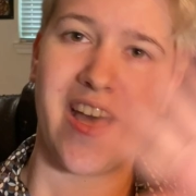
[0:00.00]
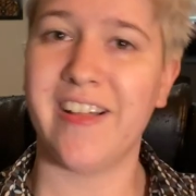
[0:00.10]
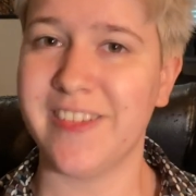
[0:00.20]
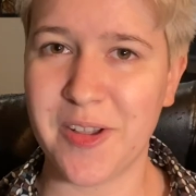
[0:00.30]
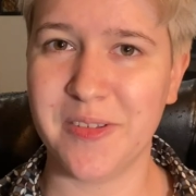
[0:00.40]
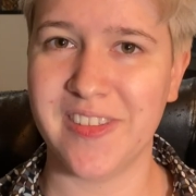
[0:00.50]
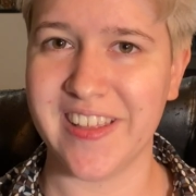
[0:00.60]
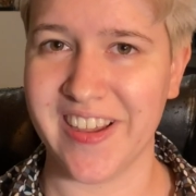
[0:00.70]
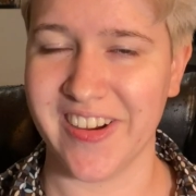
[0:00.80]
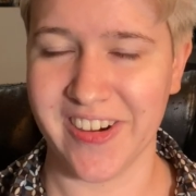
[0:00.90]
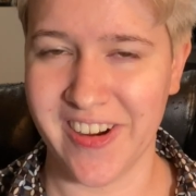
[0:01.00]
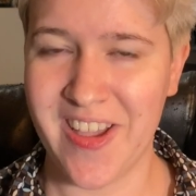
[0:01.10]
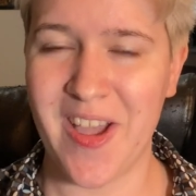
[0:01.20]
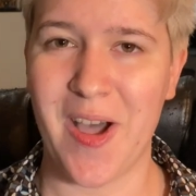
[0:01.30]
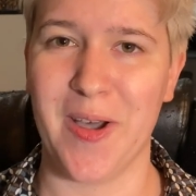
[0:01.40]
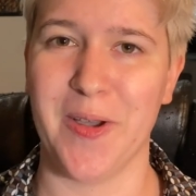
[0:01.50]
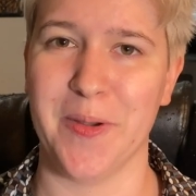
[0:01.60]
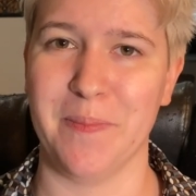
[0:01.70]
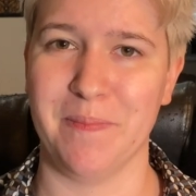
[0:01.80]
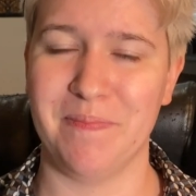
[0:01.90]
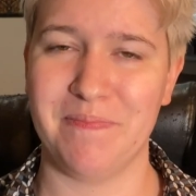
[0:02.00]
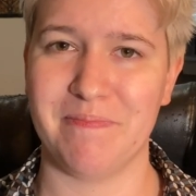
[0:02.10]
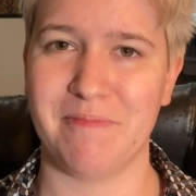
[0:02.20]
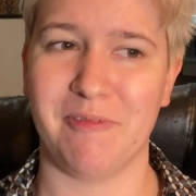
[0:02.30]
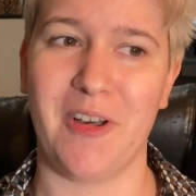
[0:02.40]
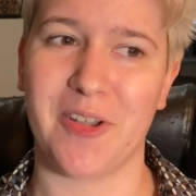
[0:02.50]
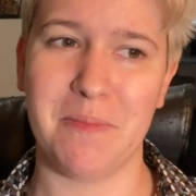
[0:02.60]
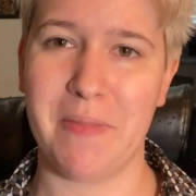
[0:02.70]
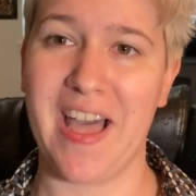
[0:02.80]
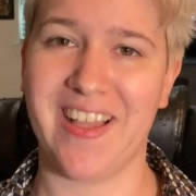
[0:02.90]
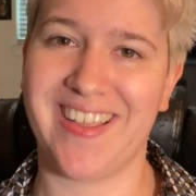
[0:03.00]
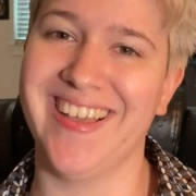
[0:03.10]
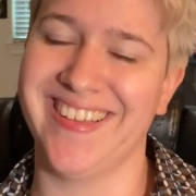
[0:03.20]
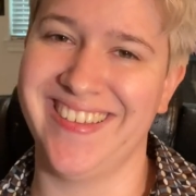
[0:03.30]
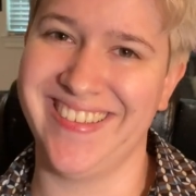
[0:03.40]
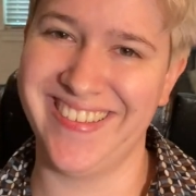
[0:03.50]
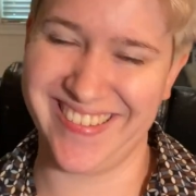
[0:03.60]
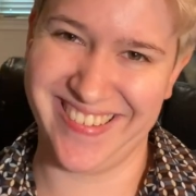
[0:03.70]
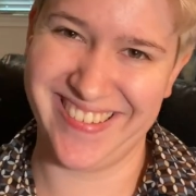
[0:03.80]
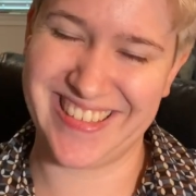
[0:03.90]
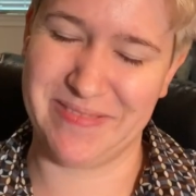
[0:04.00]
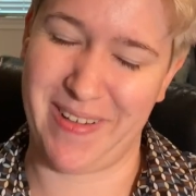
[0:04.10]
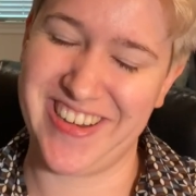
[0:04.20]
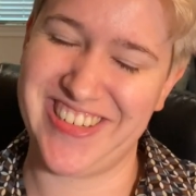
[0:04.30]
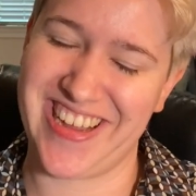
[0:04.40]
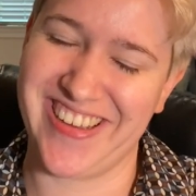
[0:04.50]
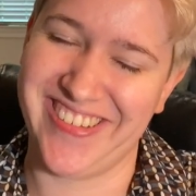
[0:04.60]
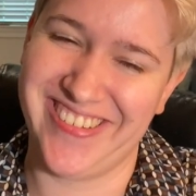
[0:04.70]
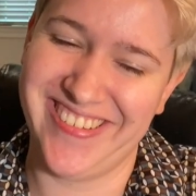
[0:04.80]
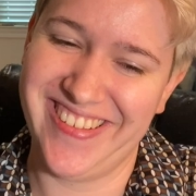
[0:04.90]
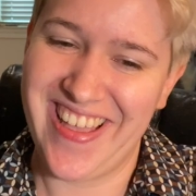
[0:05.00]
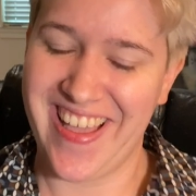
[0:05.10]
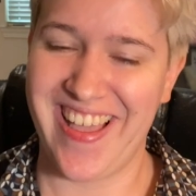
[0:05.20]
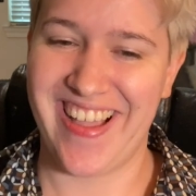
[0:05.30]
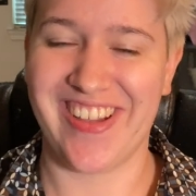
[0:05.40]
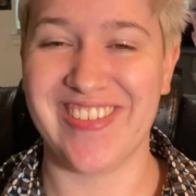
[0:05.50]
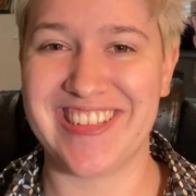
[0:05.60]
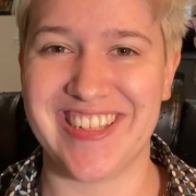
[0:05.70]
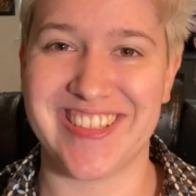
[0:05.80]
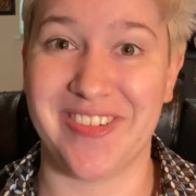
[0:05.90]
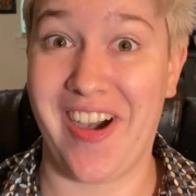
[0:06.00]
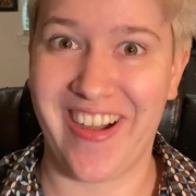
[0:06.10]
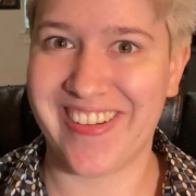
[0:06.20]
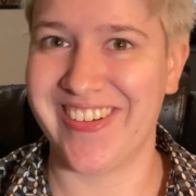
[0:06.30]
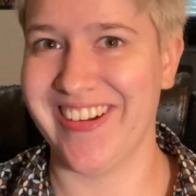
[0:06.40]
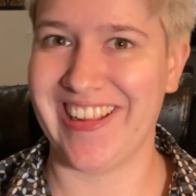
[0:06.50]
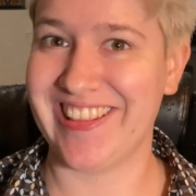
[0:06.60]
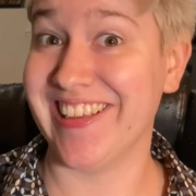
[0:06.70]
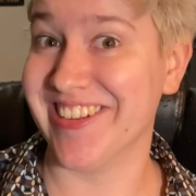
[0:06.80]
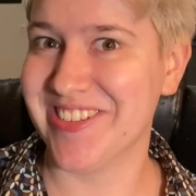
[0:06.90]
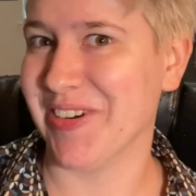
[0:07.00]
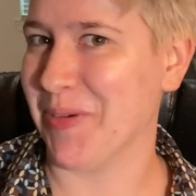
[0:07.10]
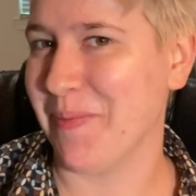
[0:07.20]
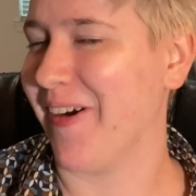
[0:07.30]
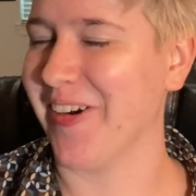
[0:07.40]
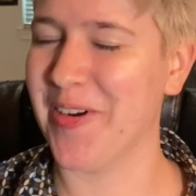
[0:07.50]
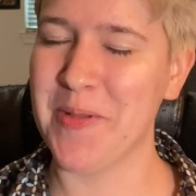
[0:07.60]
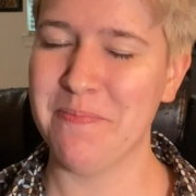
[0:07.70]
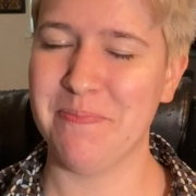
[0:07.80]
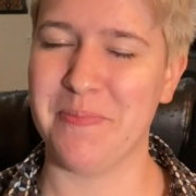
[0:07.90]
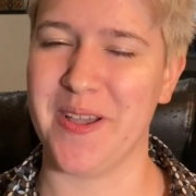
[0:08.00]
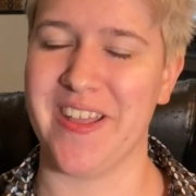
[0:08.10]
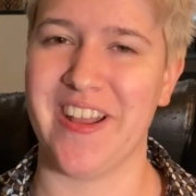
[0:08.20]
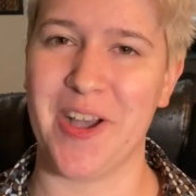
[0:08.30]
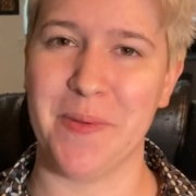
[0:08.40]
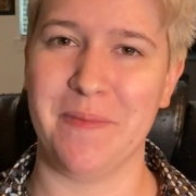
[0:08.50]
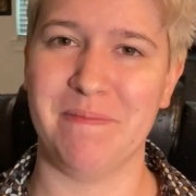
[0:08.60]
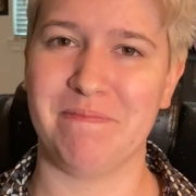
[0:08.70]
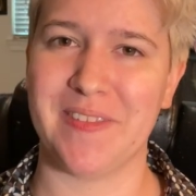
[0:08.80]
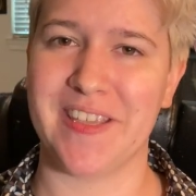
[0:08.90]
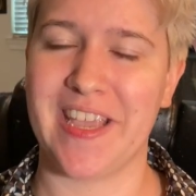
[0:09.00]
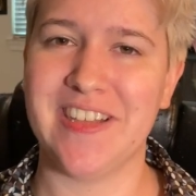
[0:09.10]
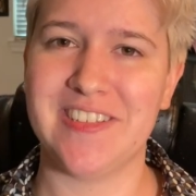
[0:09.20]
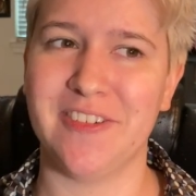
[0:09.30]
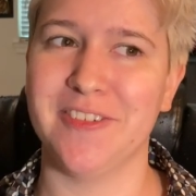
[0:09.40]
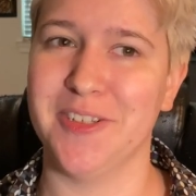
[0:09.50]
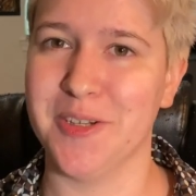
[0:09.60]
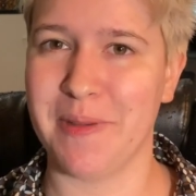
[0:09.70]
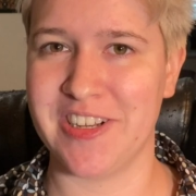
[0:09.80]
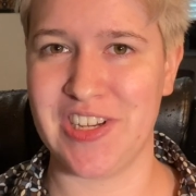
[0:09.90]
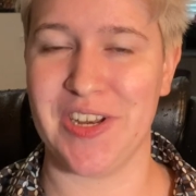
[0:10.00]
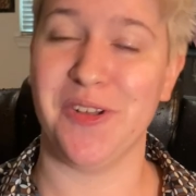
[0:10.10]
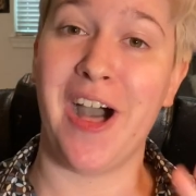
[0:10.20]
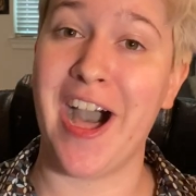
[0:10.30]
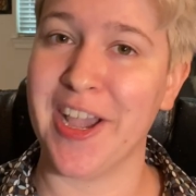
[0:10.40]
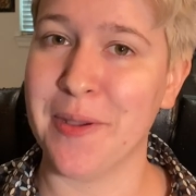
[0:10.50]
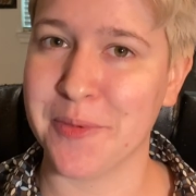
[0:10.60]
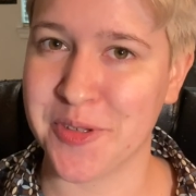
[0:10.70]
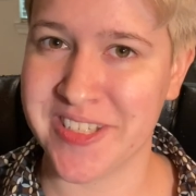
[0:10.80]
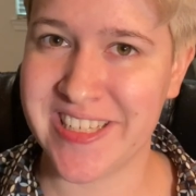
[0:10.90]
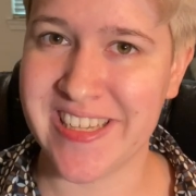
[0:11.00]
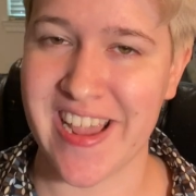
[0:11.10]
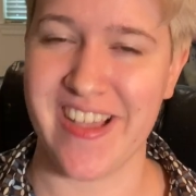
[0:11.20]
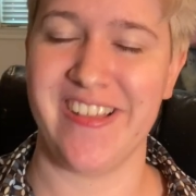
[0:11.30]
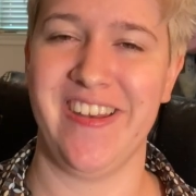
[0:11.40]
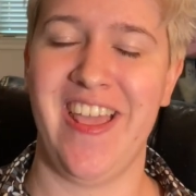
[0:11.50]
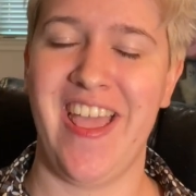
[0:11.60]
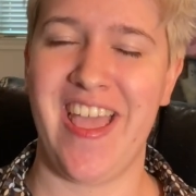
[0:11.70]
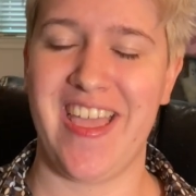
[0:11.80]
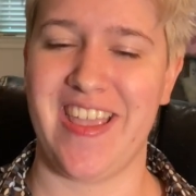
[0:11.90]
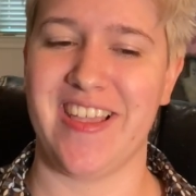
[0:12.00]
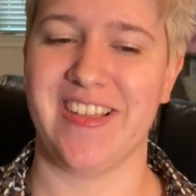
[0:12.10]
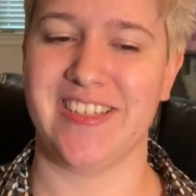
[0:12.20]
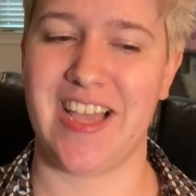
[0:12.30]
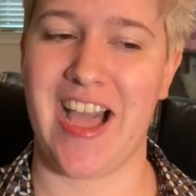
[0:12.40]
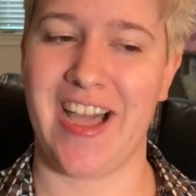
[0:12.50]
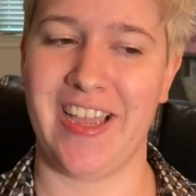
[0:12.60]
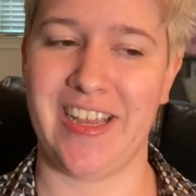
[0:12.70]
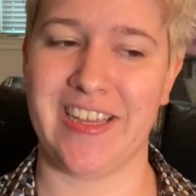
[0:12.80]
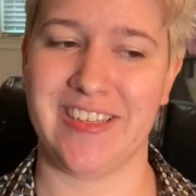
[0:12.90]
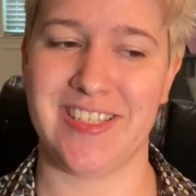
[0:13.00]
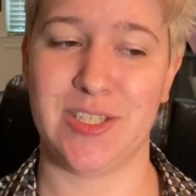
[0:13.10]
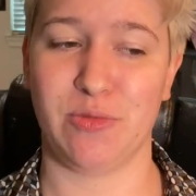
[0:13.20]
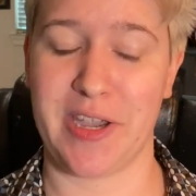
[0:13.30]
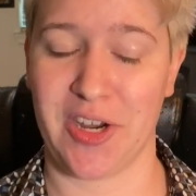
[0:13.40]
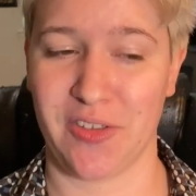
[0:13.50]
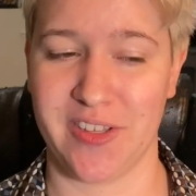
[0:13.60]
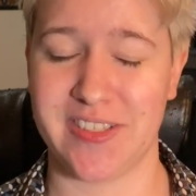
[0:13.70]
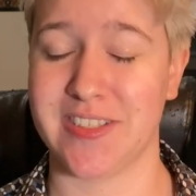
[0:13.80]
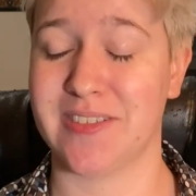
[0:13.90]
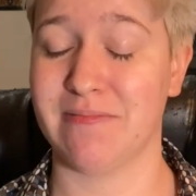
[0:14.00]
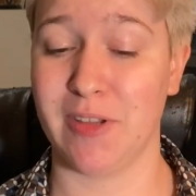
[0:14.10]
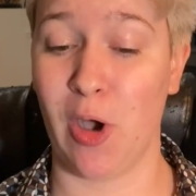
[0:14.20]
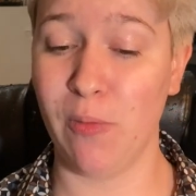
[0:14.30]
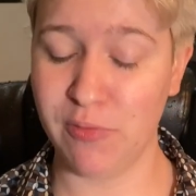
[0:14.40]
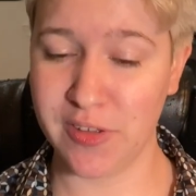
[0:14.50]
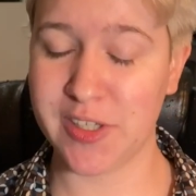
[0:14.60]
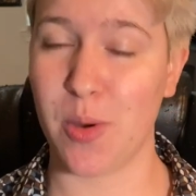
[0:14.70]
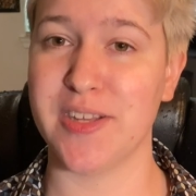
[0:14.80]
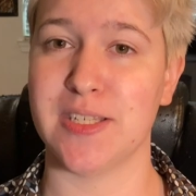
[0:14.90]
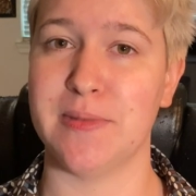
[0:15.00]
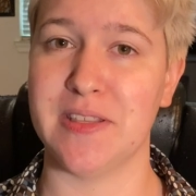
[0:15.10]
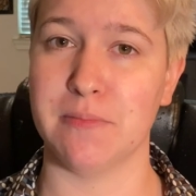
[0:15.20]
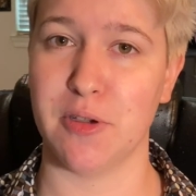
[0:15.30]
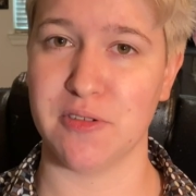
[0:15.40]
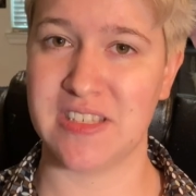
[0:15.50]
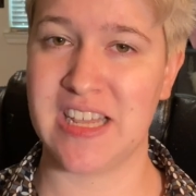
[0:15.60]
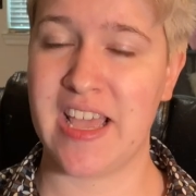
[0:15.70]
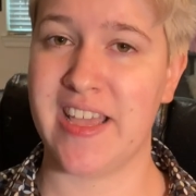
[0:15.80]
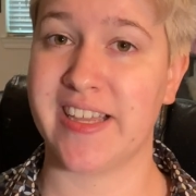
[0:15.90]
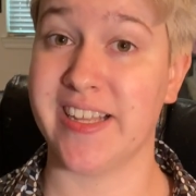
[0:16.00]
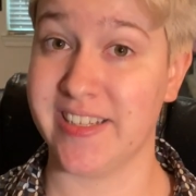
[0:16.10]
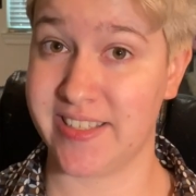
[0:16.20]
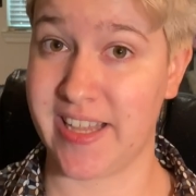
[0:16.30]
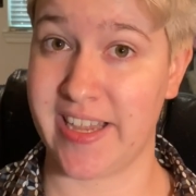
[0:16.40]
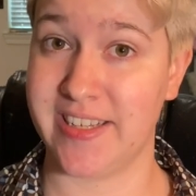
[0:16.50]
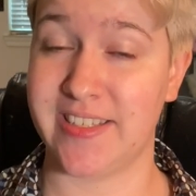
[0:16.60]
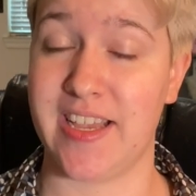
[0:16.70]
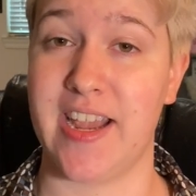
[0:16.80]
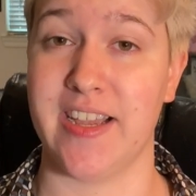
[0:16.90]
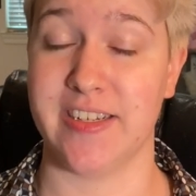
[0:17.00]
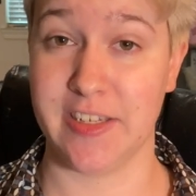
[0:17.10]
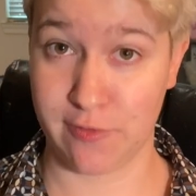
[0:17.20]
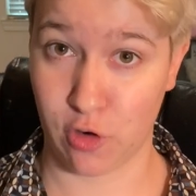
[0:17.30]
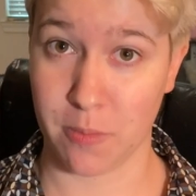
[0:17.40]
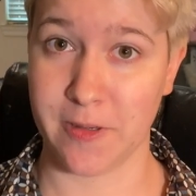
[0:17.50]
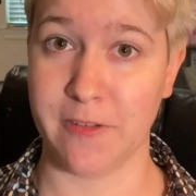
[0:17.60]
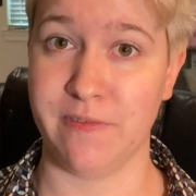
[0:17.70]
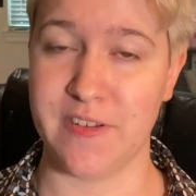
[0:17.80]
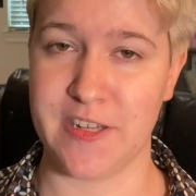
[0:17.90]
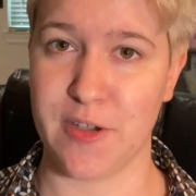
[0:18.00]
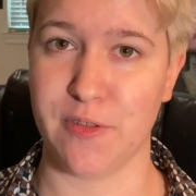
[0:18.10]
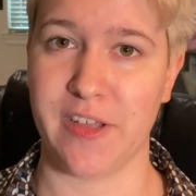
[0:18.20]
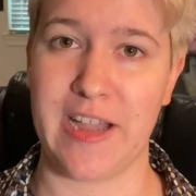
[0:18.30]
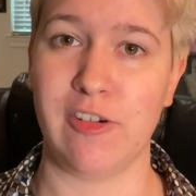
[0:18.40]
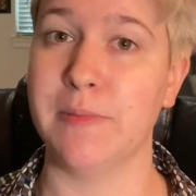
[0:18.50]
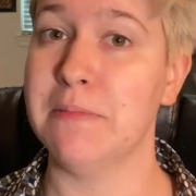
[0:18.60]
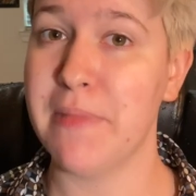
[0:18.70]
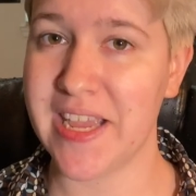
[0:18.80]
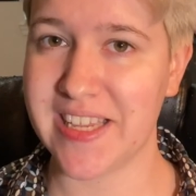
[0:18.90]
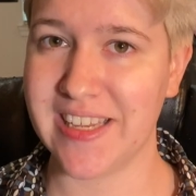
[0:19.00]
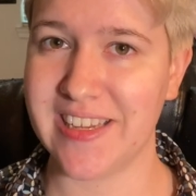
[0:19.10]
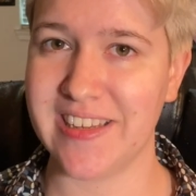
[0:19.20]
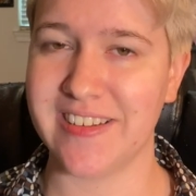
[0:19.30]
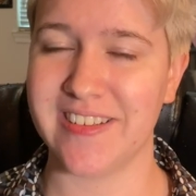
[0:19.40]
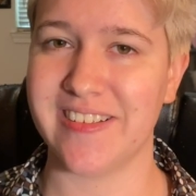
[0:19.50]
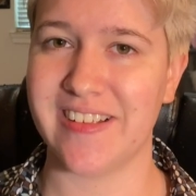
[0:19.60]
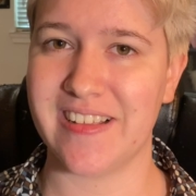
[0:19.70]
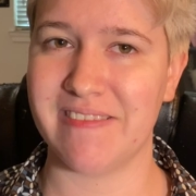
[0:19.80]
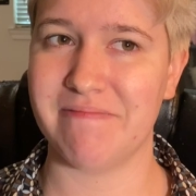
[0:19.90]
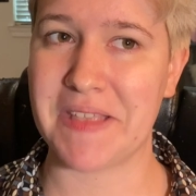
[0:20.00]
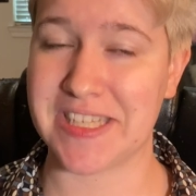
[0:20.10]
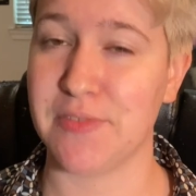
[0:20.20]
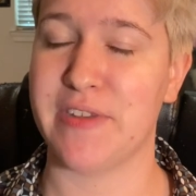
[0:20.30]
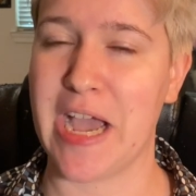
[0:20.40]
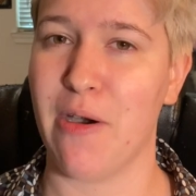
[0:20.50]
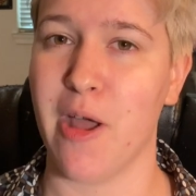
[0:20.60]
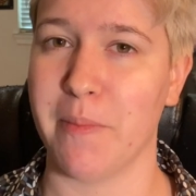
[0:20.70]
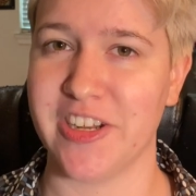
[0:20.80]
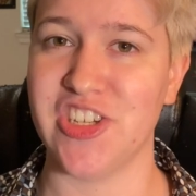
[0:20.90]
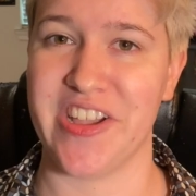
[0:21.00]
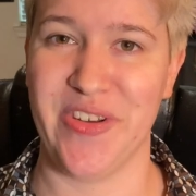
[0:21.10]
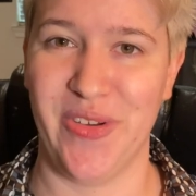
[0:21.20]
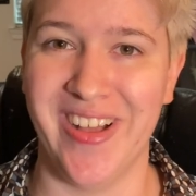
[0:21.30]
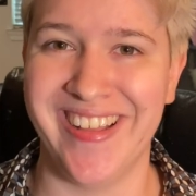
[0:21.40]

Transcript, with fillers: Hello there. Um, welcome back to my channel. I always get so awkward at the intro part, but um, in case you're new to my channel, hi, I'm Christianne, and I swear this is hopefully going to be the most concise and informative video that I will be making as of now on my channel.